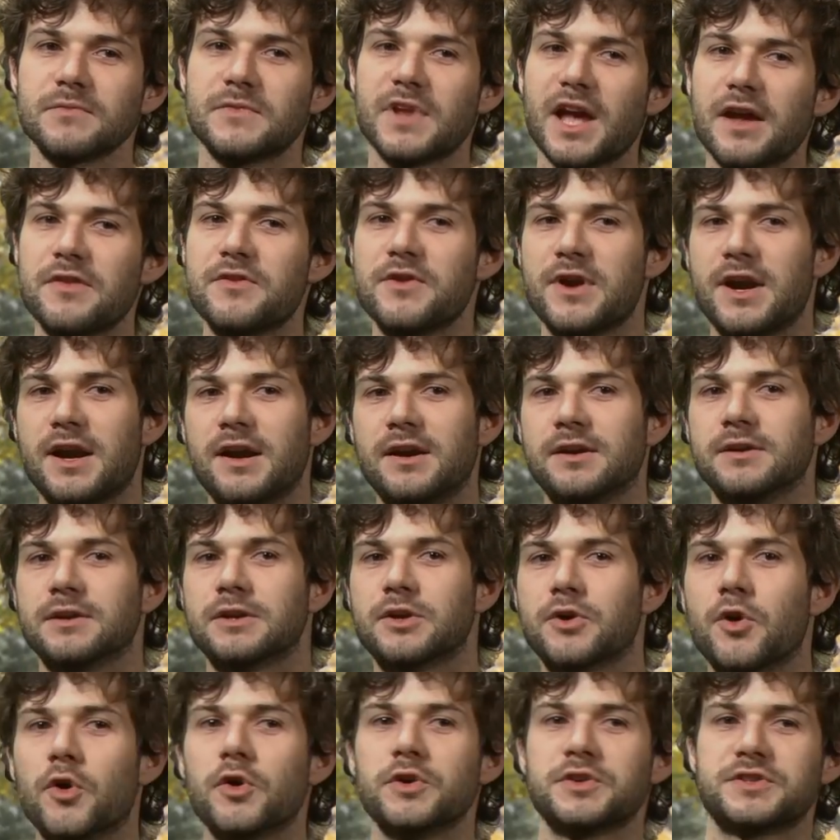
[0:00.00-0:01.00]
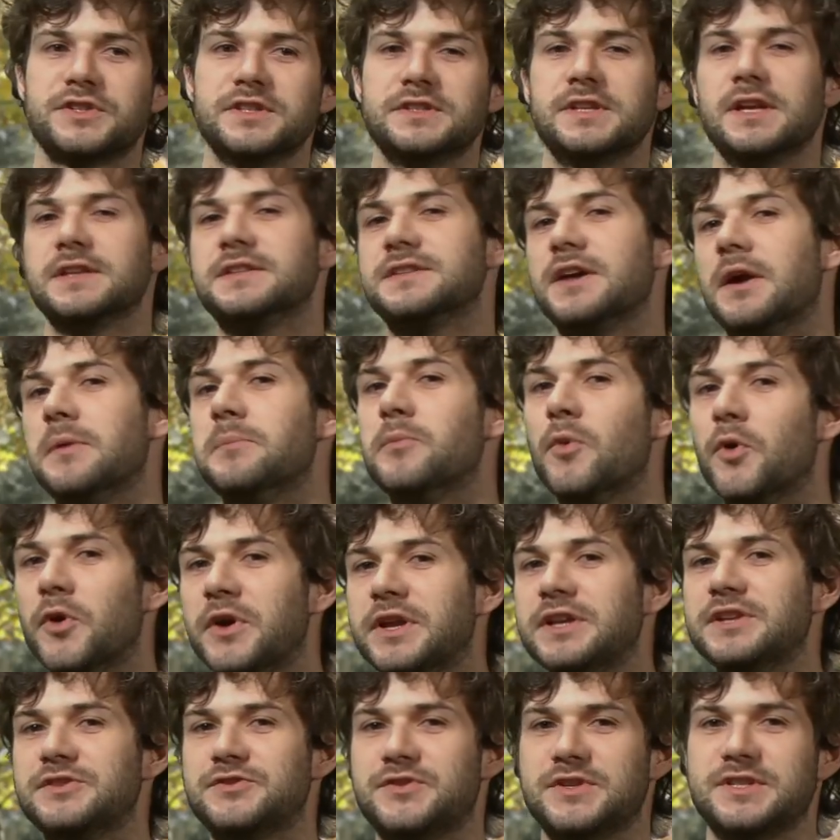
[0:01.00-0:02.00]
yeah, there are courses that are
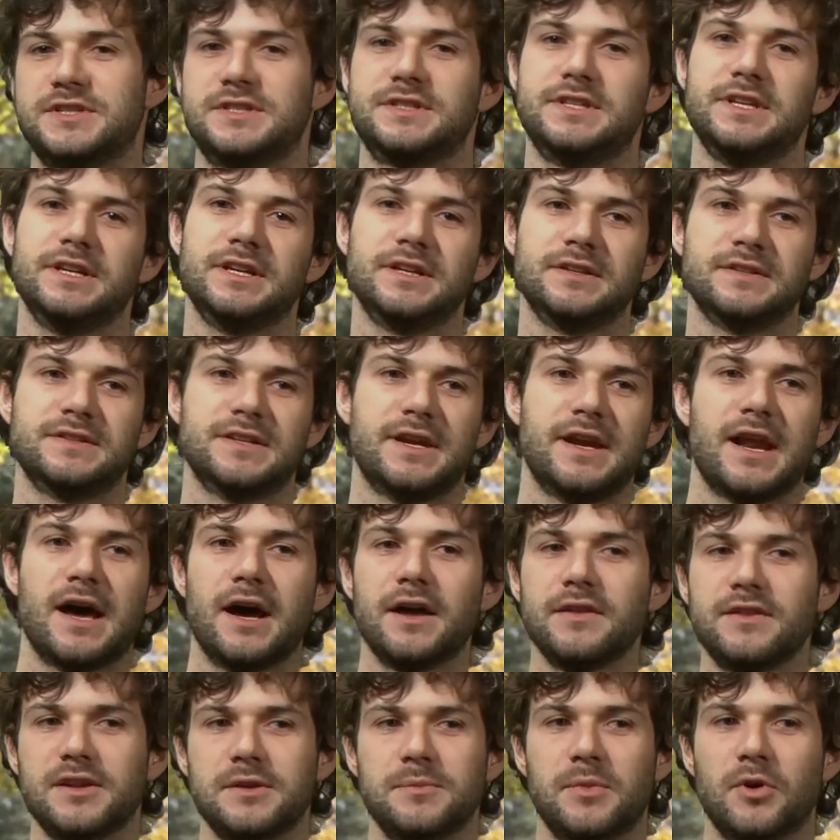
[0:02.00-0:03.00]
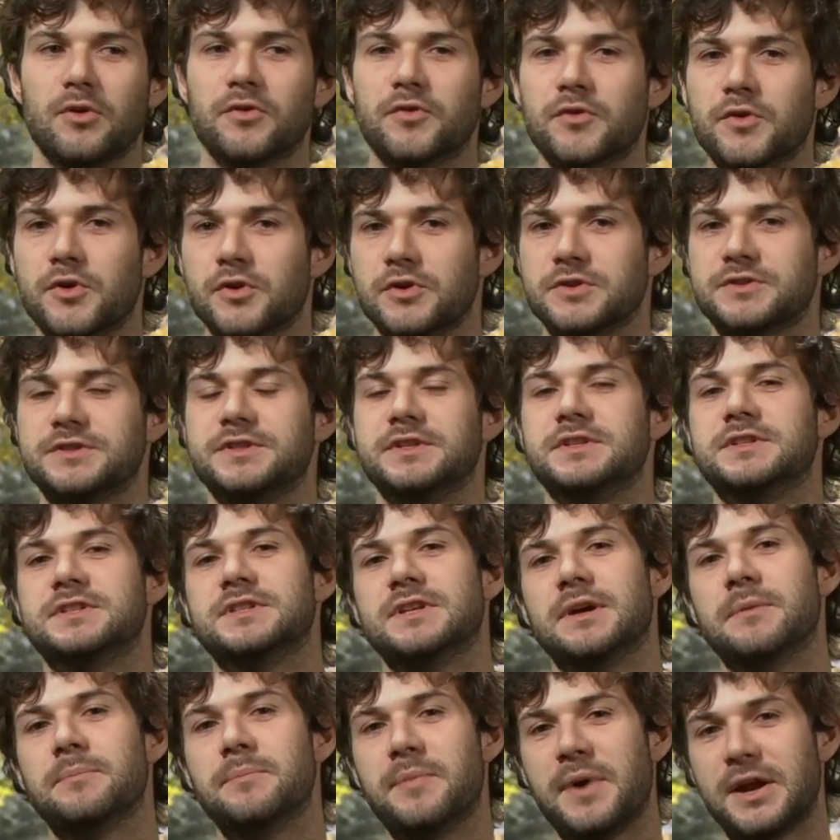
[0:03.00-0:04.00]
more interesting than others, but of course
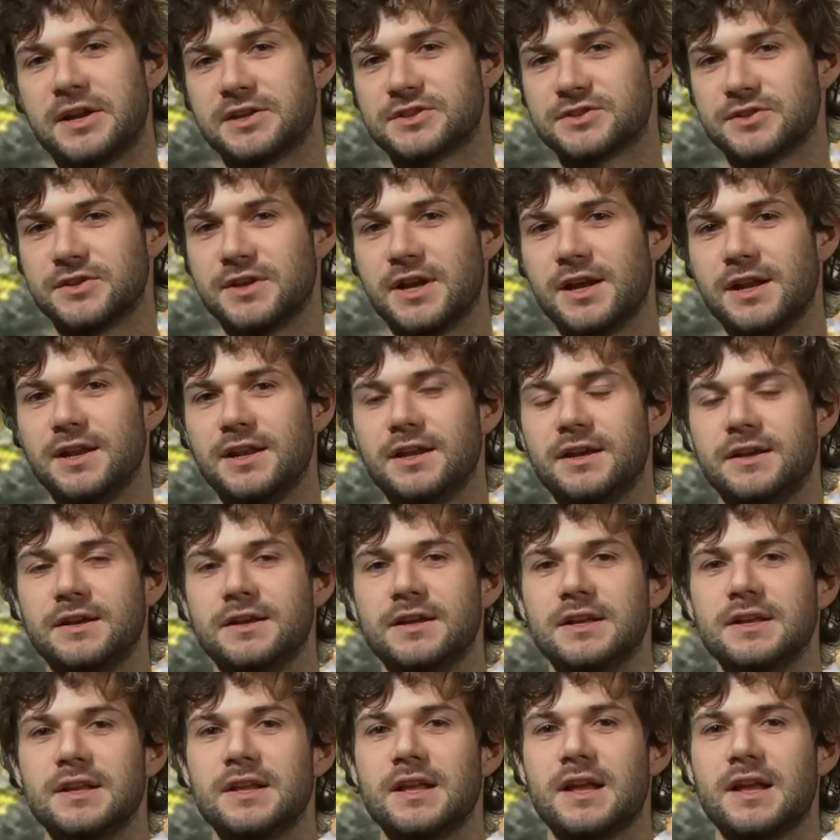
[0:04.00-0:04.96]
it's personal.